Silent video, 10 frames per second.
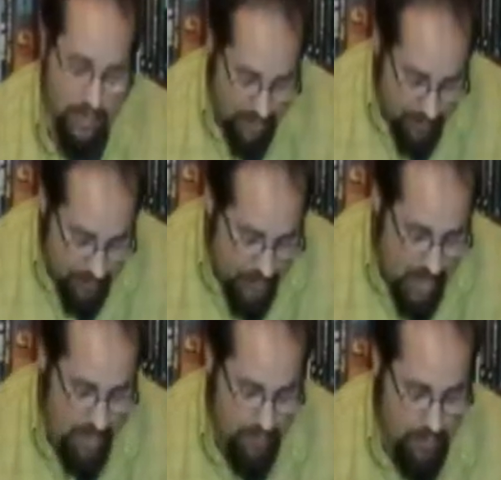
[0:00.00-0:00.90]
he is
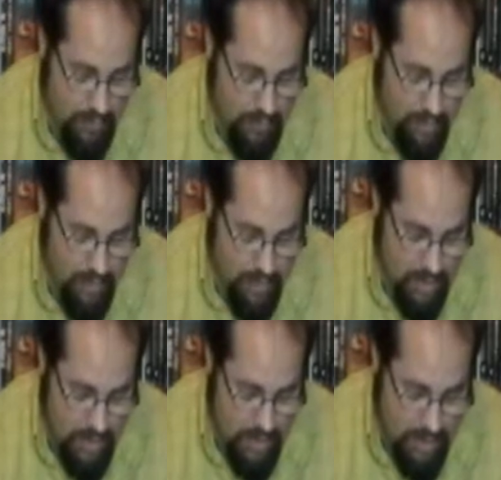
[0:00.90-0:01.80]
faithful
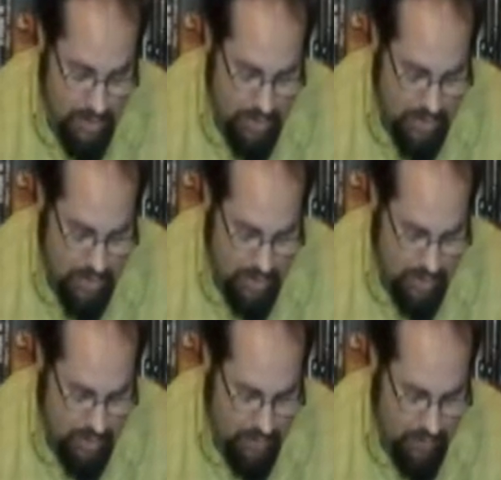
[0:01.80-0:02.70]
and
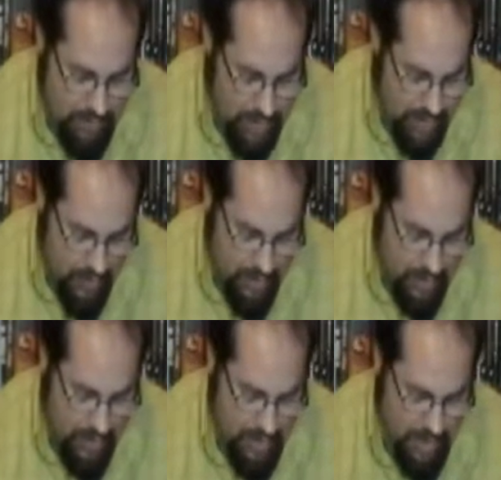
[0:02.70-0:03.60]
just to forgive us
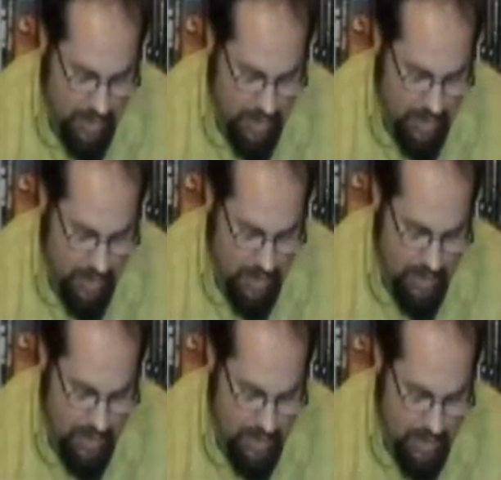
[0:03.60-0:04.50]
our sins
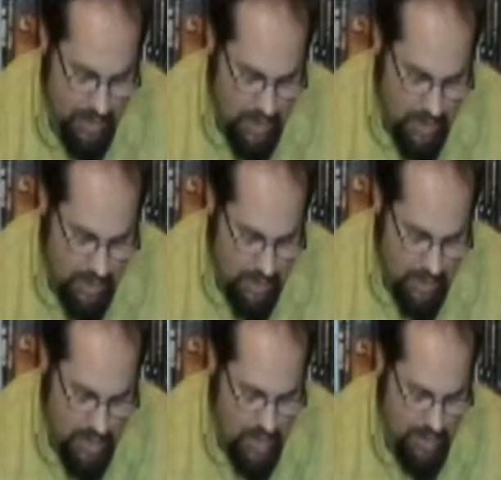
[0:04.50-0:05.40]
and to
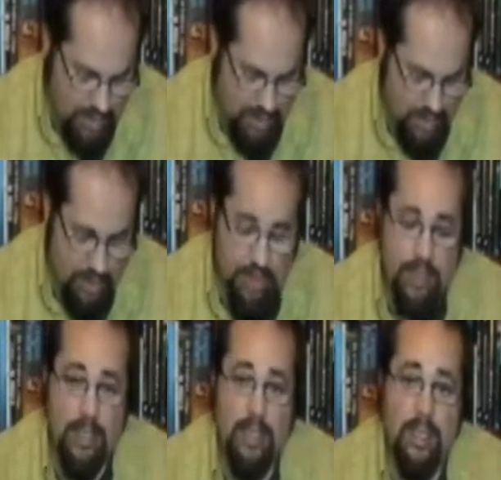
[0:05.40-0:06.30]
cleanse us
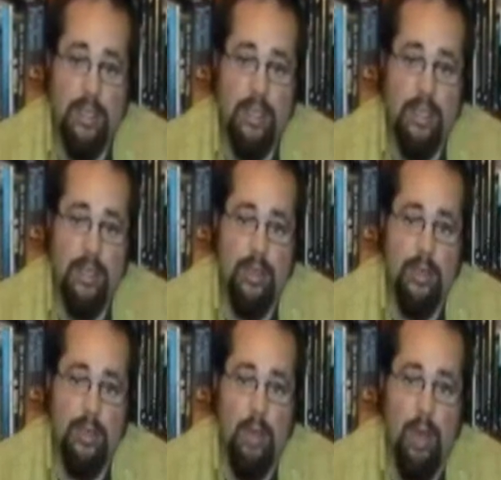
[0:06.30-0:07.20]

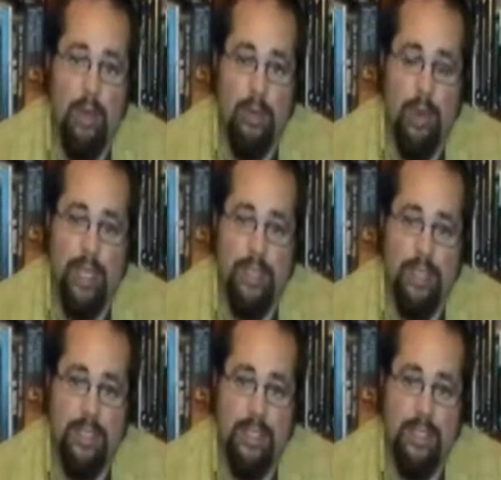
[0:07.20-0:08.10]
from all
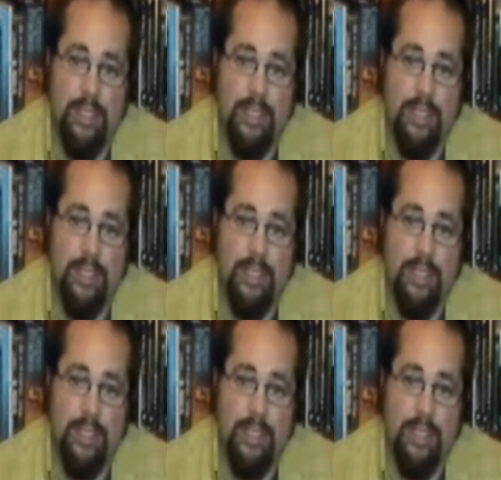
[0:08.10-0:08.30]
unrighteousness.